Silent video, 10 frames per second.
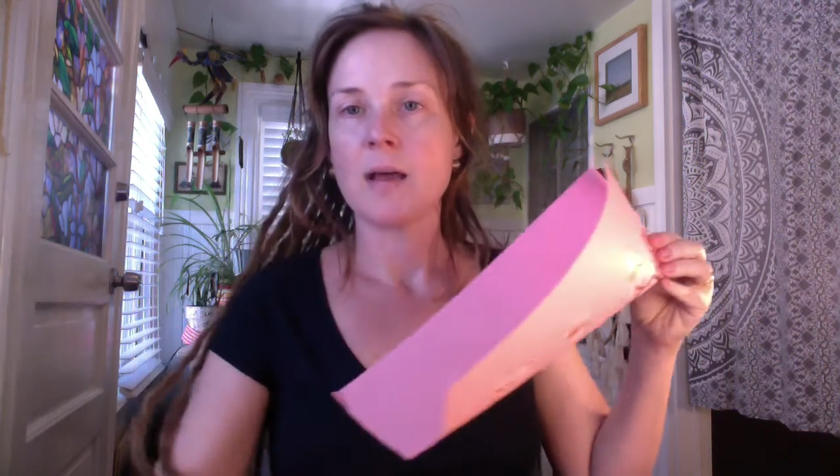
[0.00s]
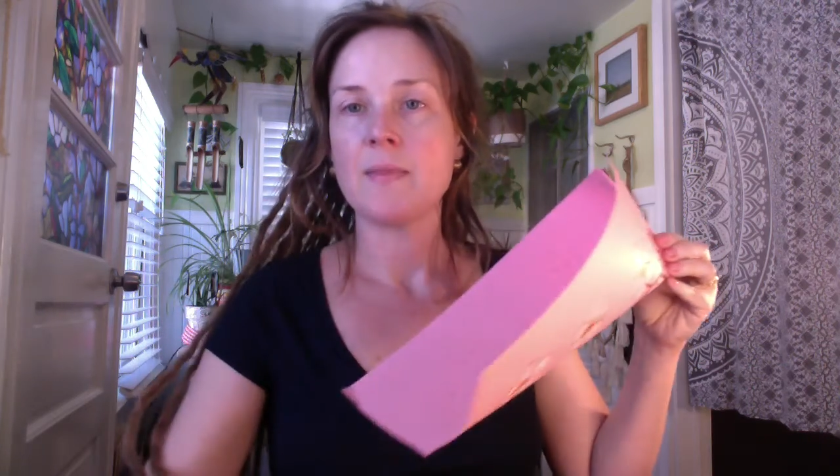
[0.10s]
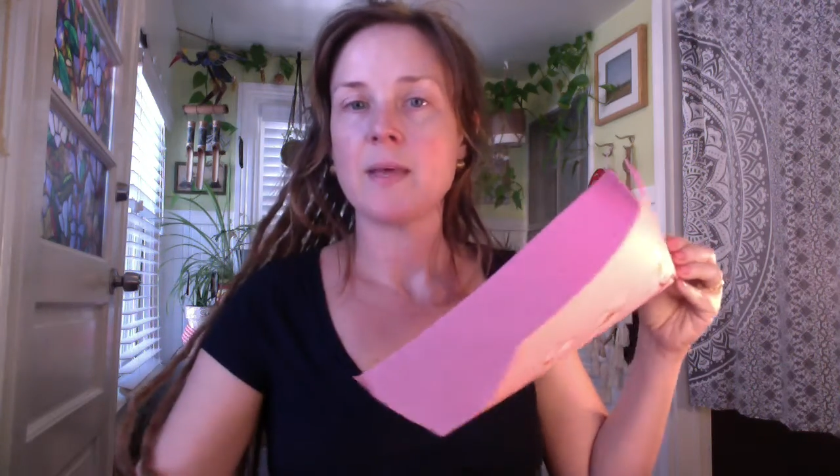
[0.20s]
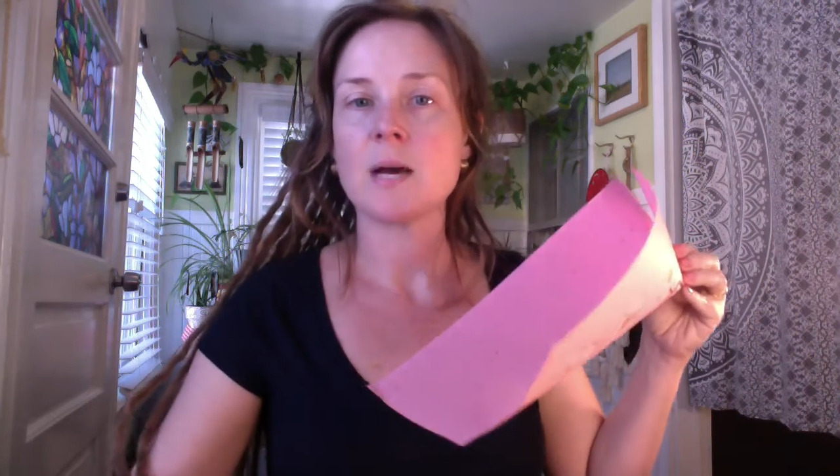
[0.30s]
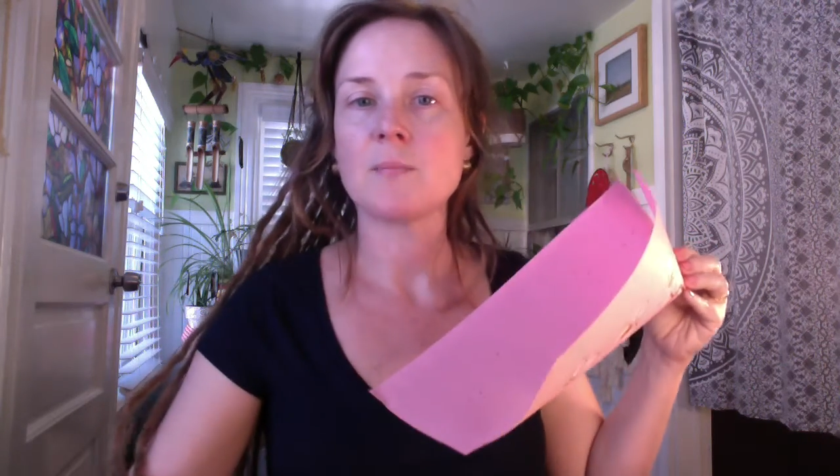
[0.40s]

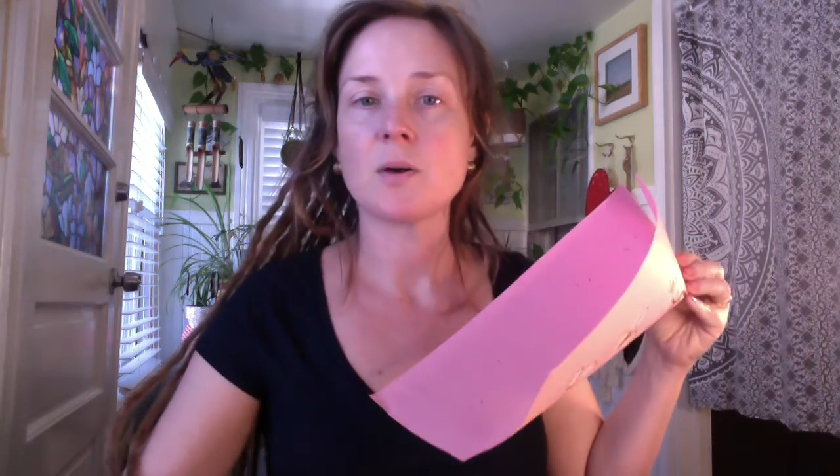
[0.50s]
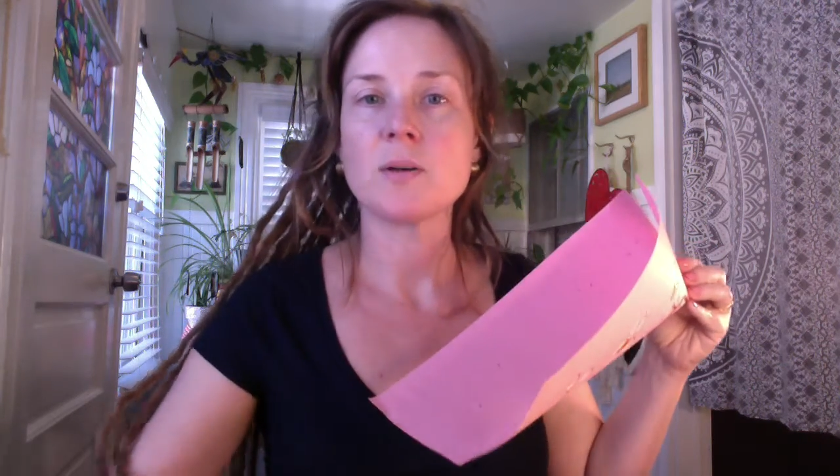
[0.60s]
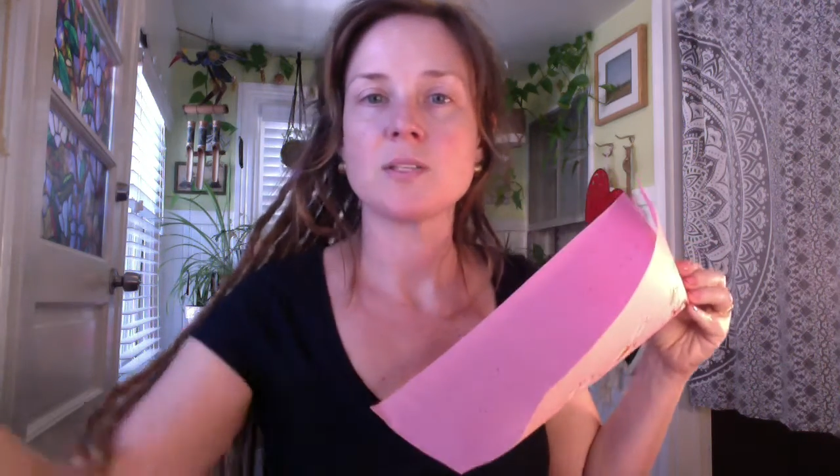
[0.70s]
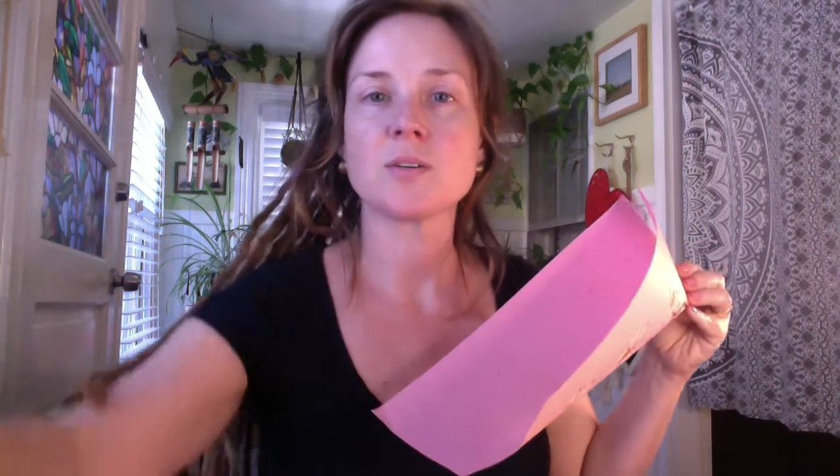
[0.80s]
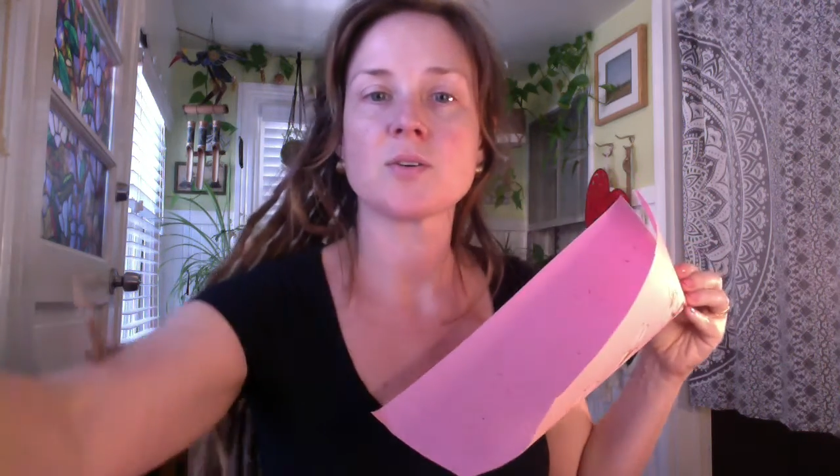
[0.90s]
And then I'm
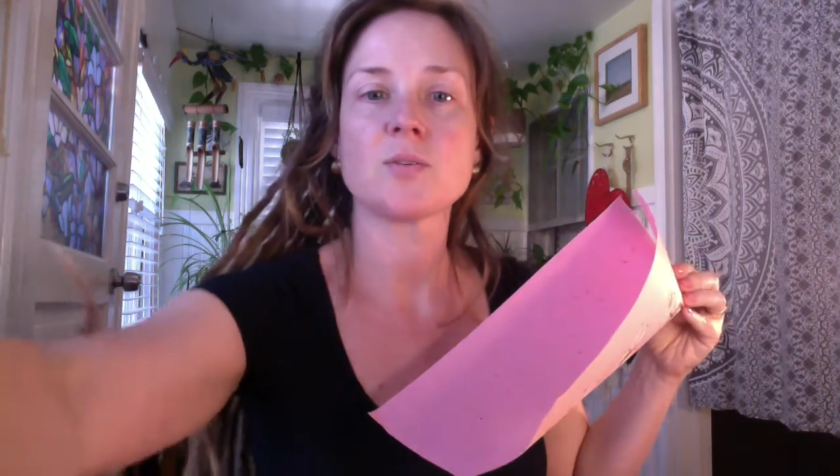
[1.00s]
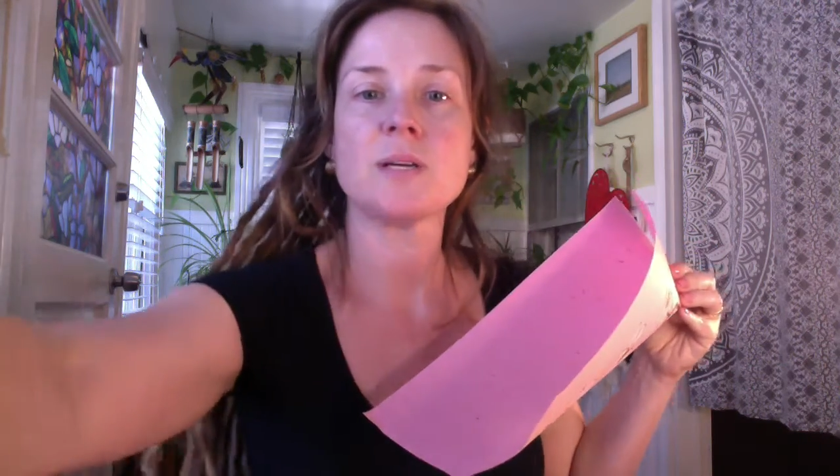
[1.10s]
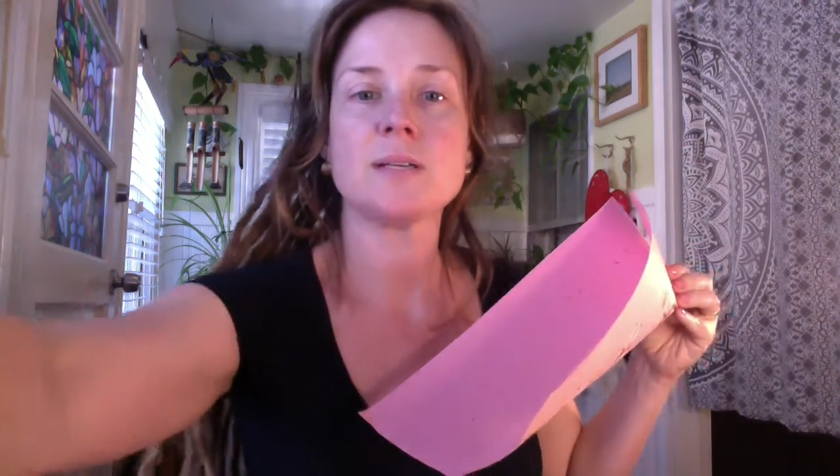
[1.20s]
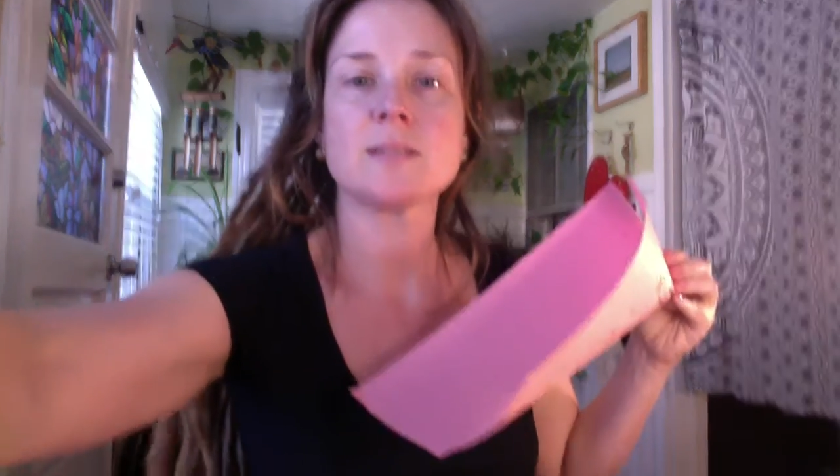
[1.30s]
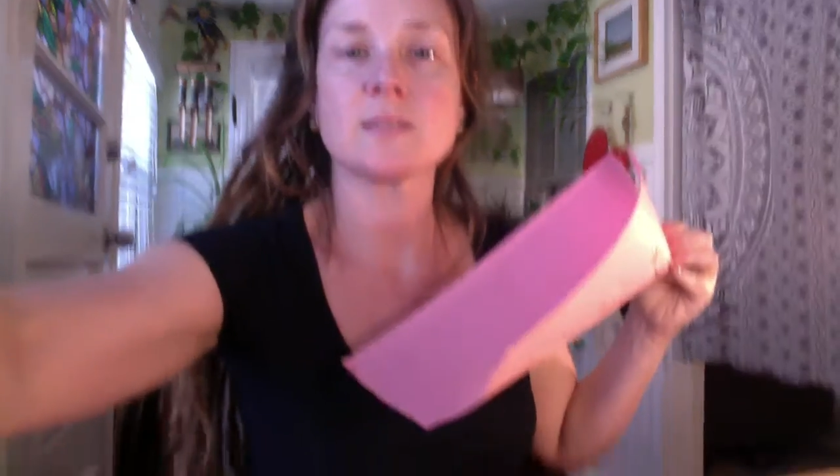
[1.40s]
going to crease